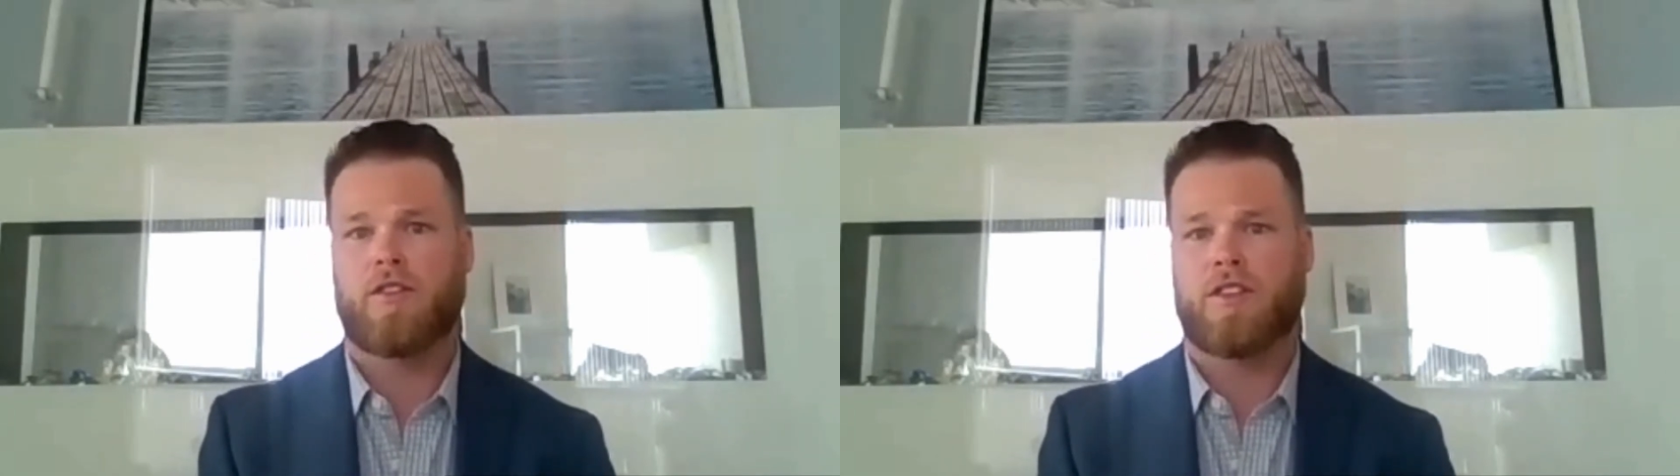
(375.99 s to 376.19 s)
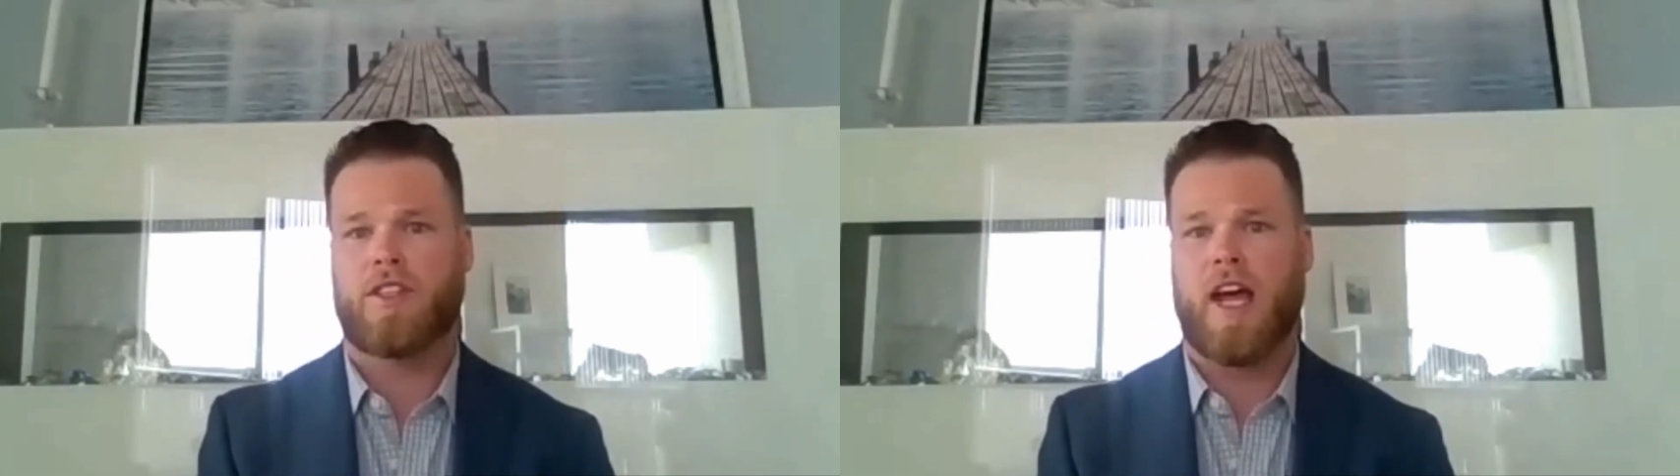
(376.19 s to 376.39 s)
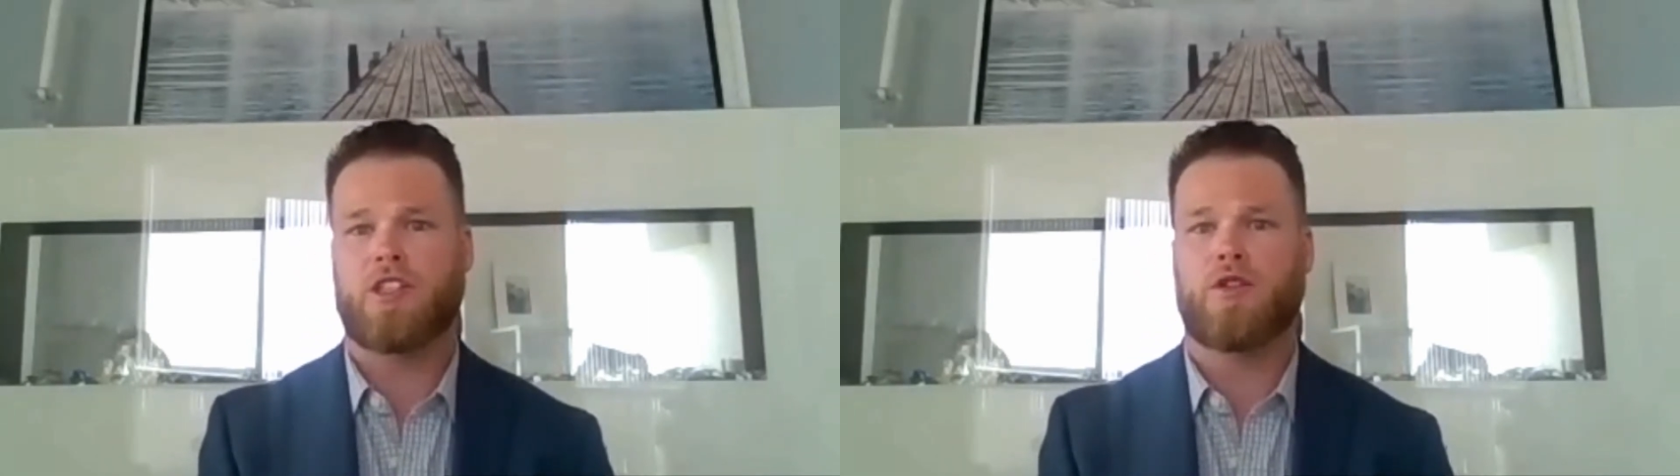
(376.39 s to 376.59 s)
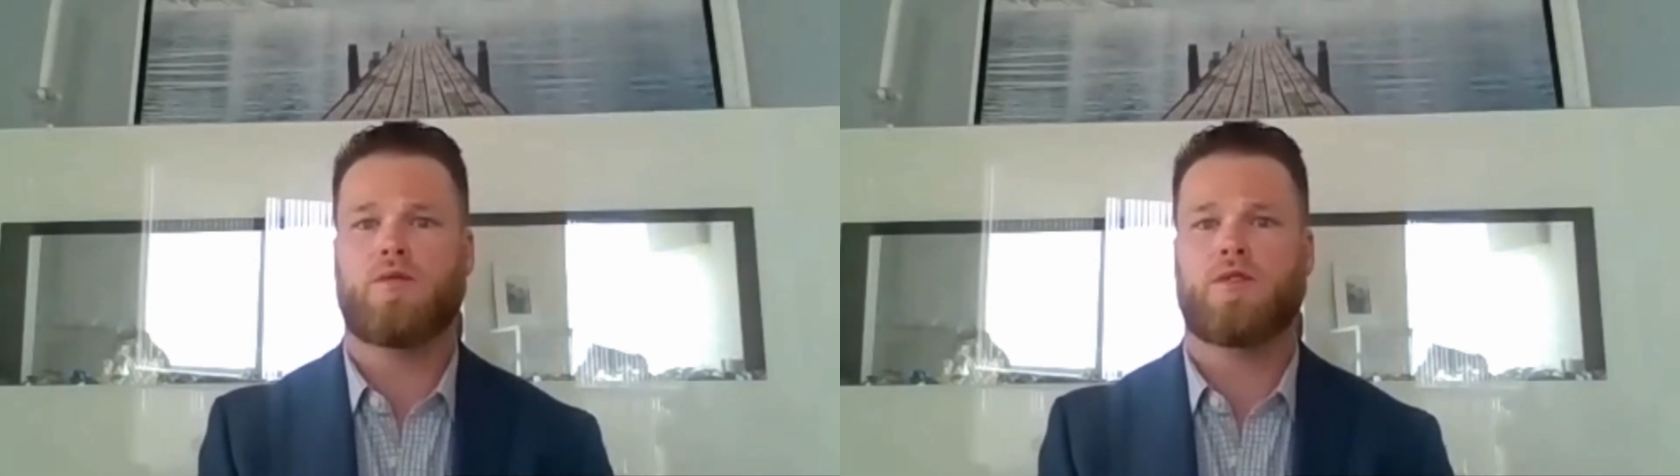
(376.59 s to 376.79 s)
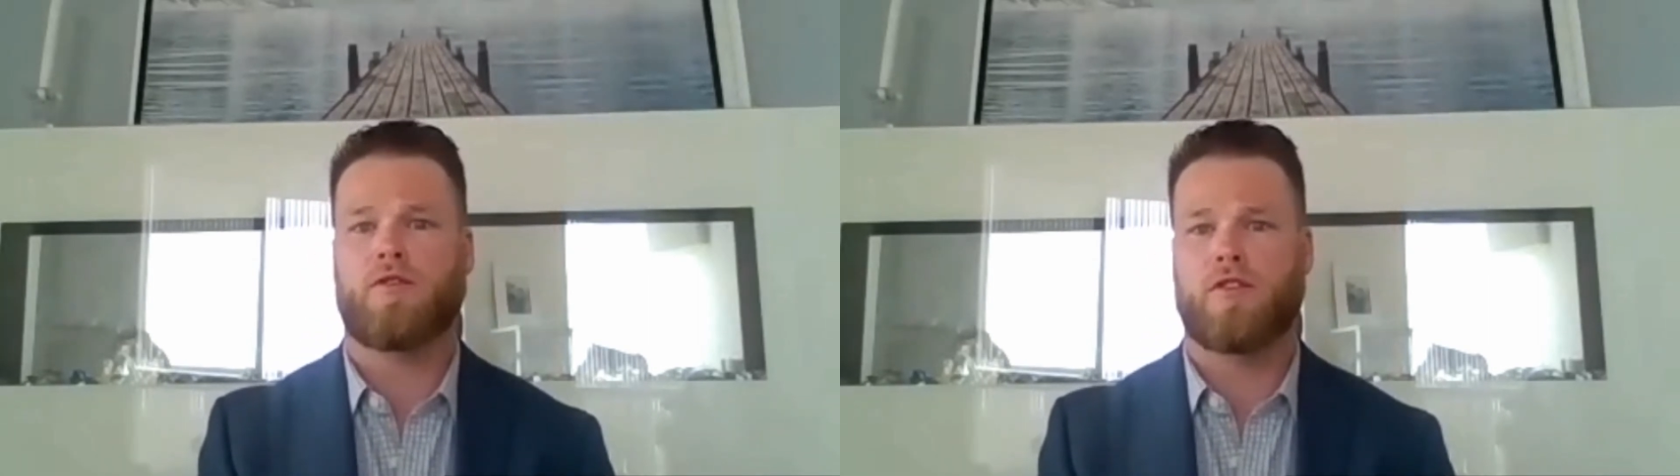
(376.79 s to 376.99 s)

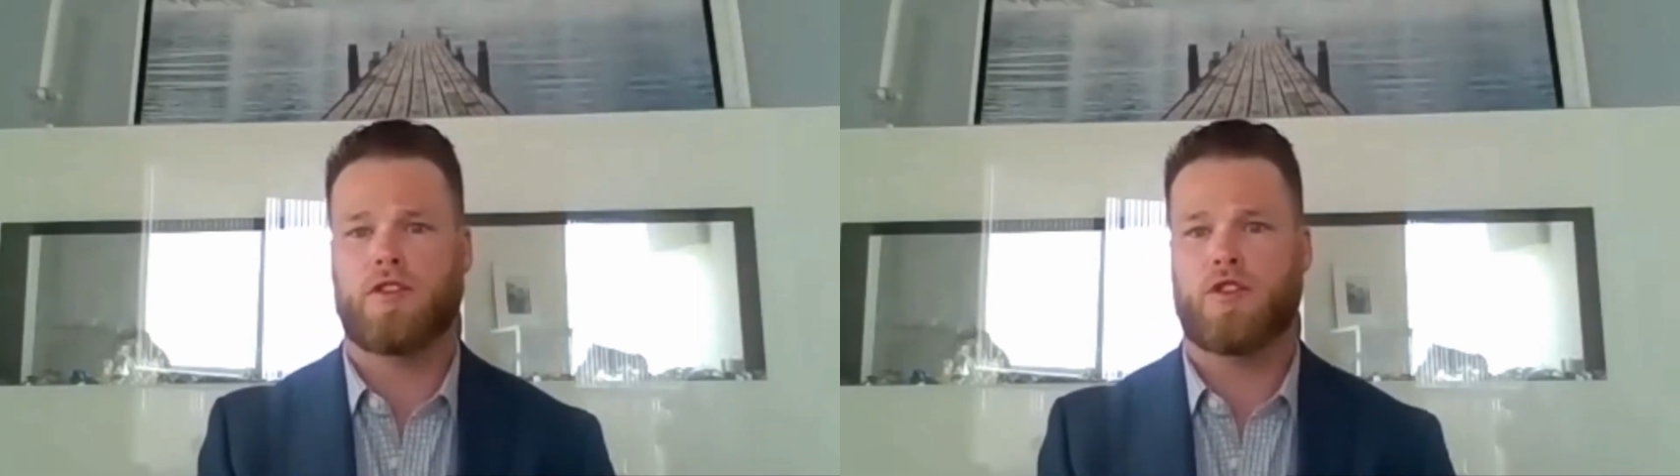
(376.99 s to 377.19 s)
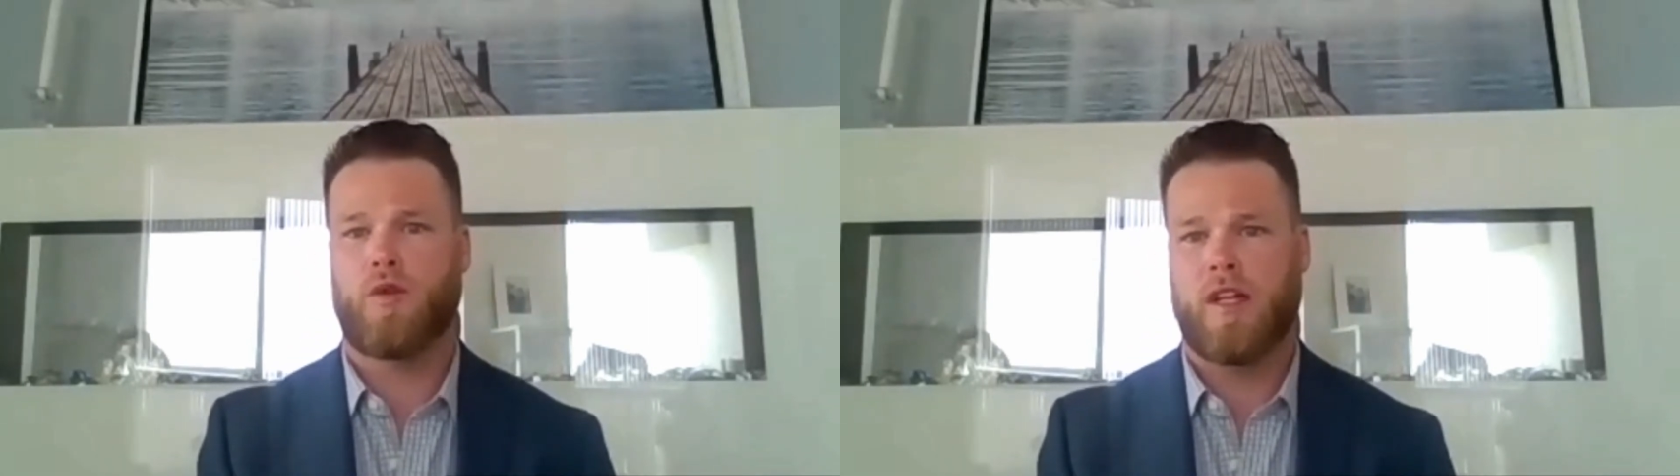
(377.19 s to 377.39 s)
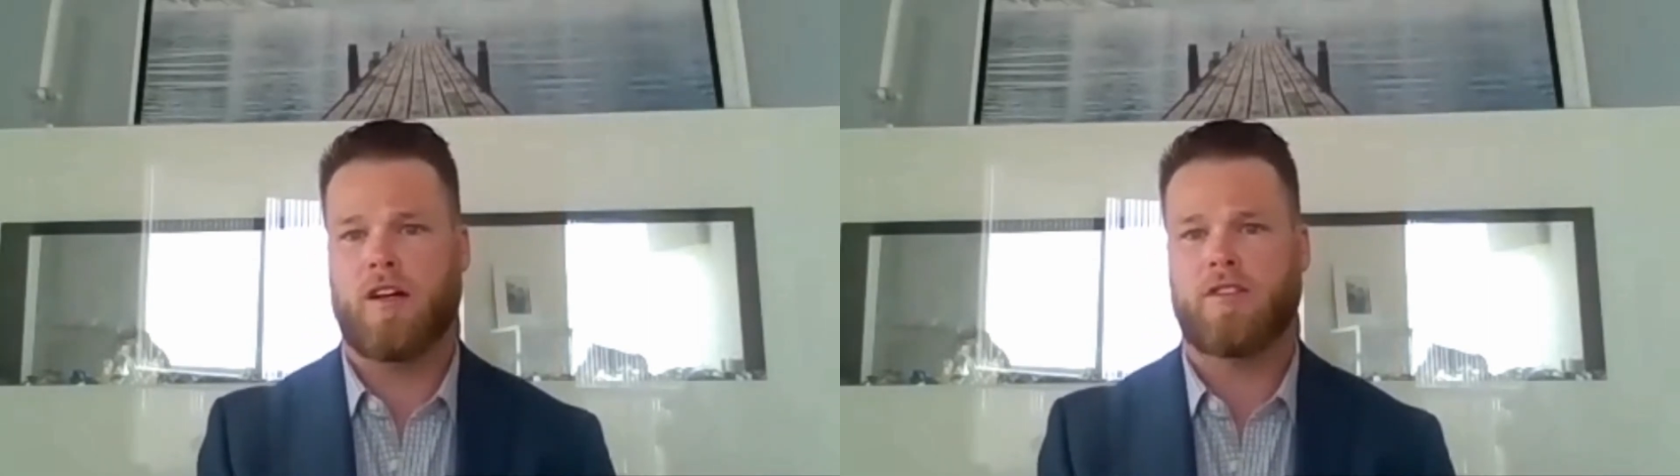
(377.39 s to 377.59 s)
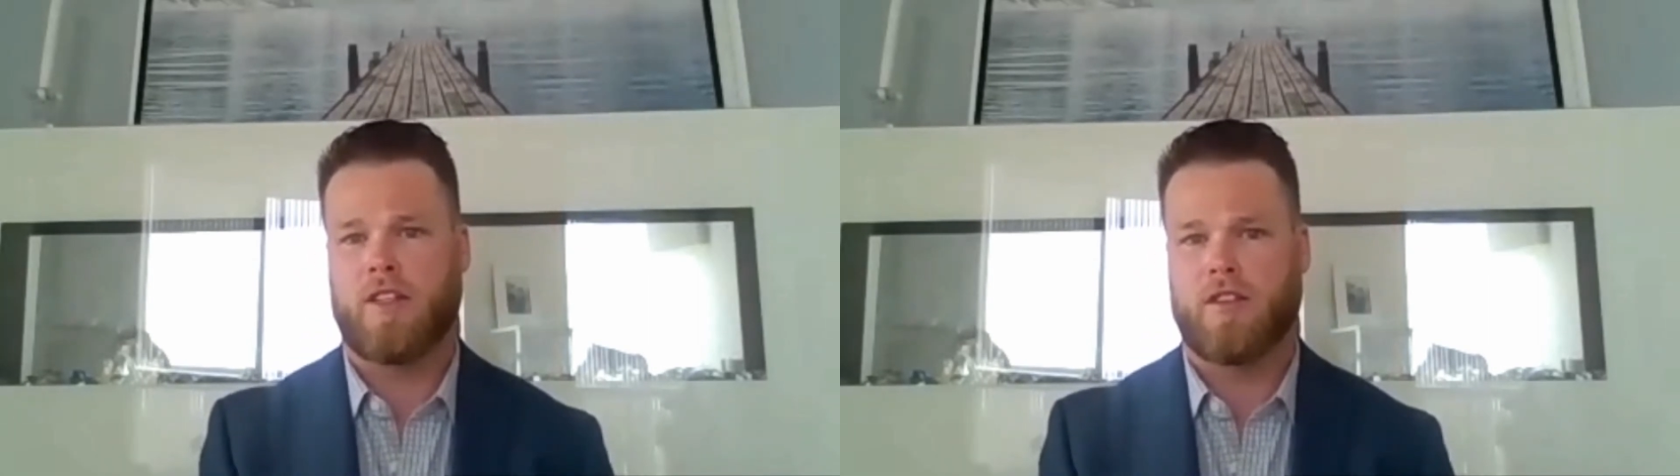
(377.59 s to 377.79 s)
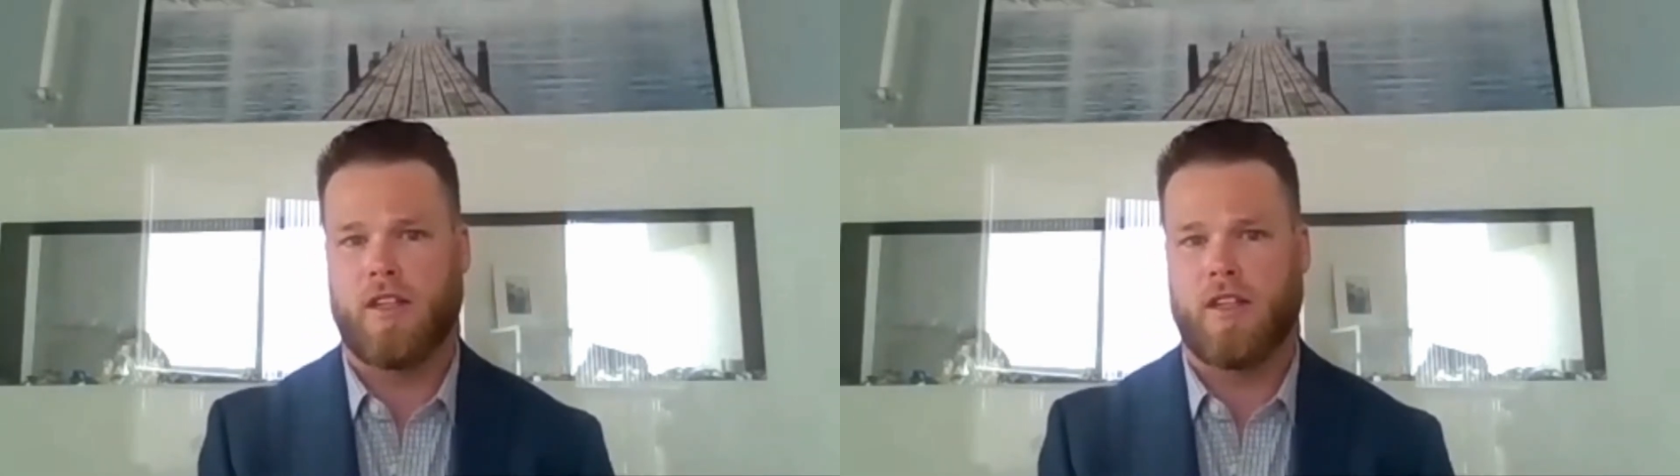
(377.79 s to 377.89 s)
Saskatchewan was the first to allow dental